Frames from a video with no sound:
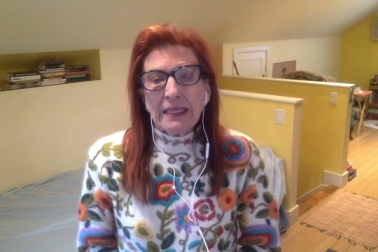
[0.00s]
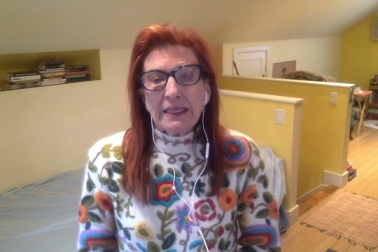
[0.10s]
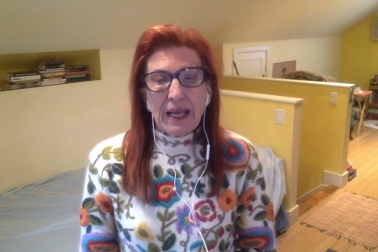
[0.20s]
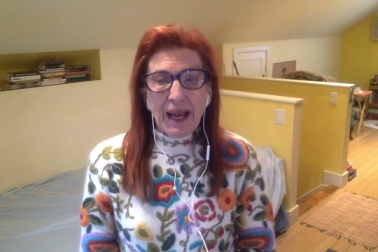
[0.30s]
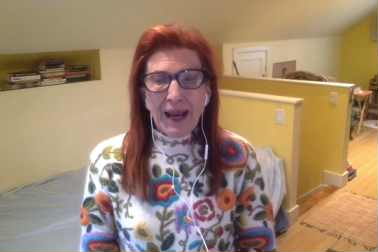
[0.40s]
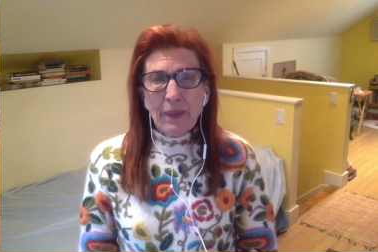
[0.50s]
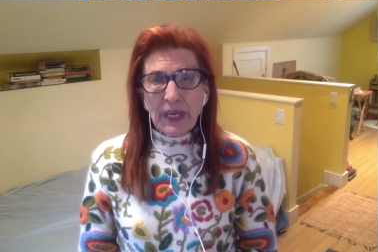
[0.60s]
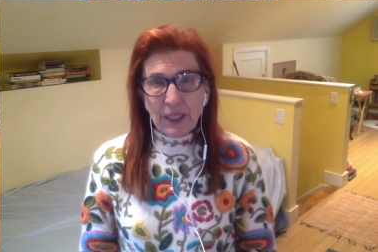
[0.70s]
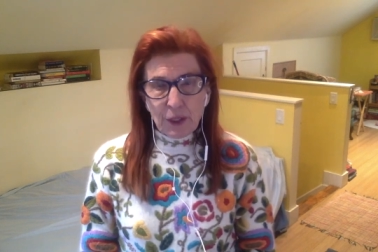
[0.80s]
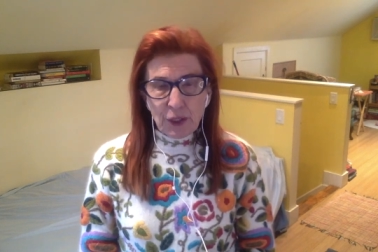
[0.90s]
Today, I
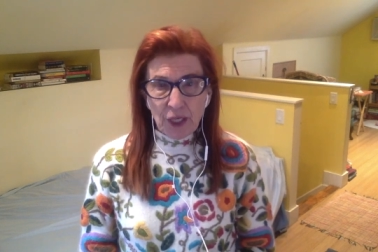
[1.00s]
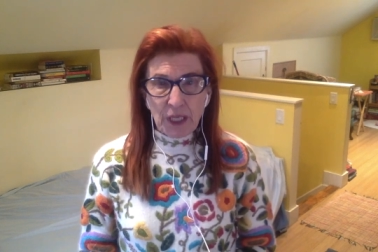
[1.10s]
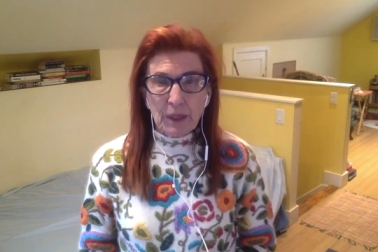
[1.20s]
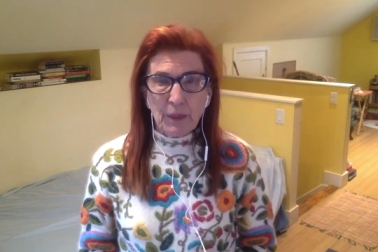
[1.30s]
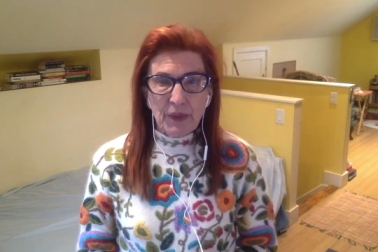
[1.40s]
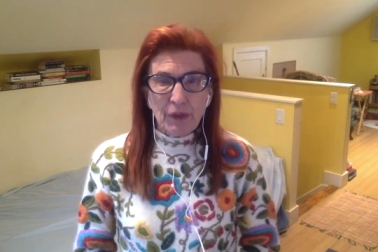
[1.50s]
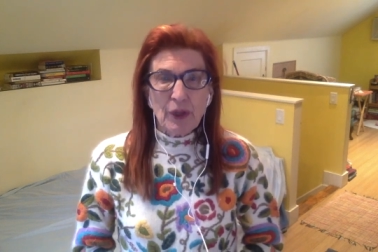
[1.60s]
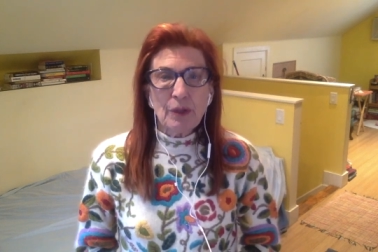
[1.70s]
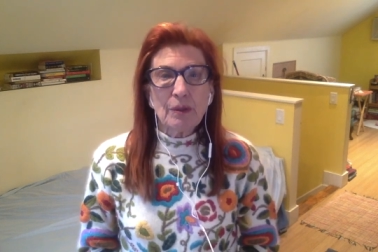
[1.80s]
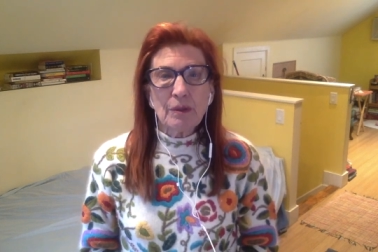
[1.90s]
wanted to share with
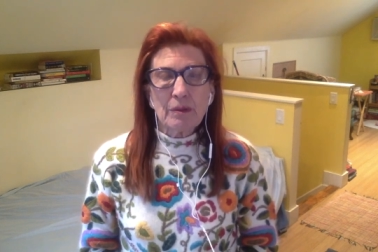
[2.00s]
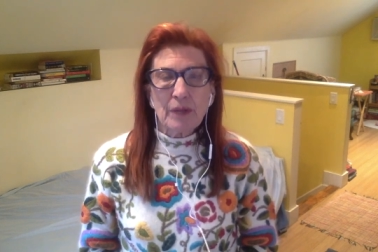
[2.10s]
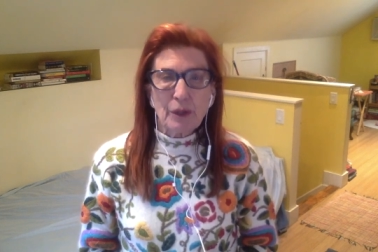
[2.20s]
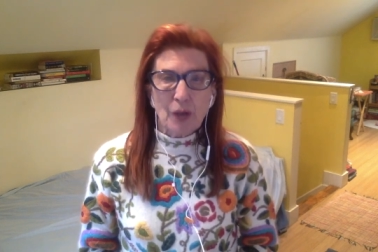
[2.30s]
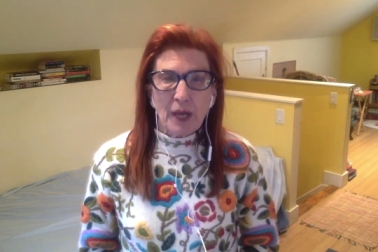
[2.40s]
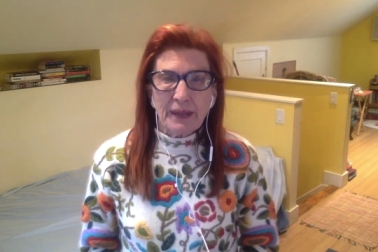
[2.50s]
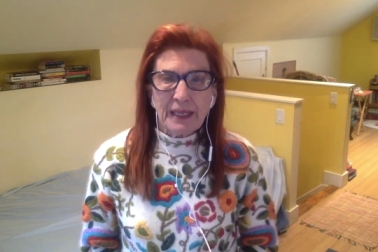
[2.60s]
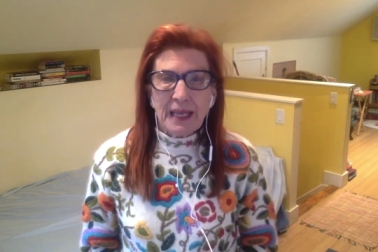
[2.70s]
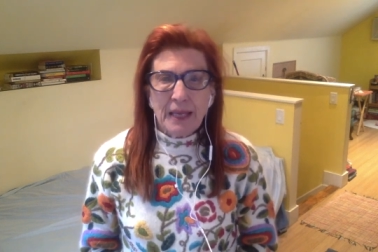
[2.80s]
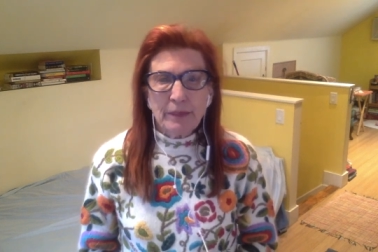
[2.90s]
you the thought
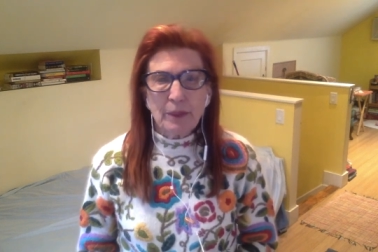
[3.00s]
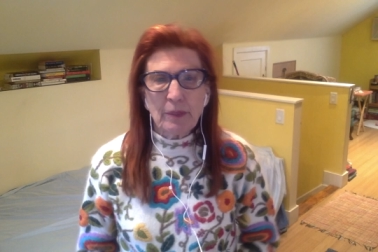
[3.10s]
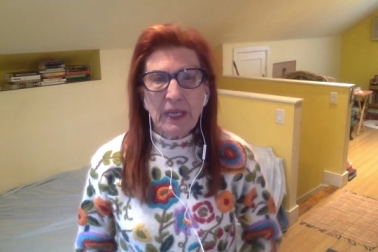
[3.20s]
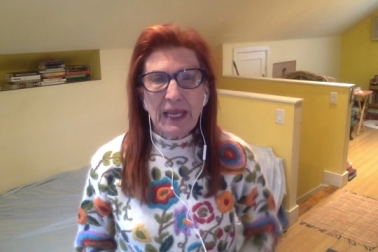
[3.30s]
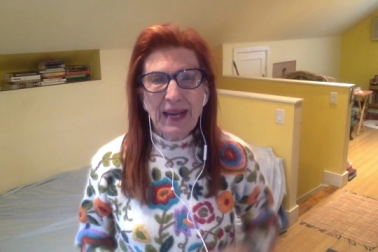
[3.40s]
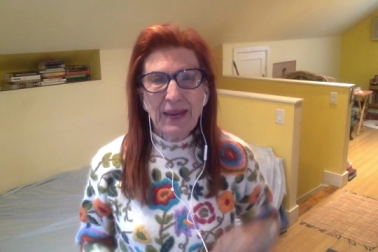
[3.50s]
that came to me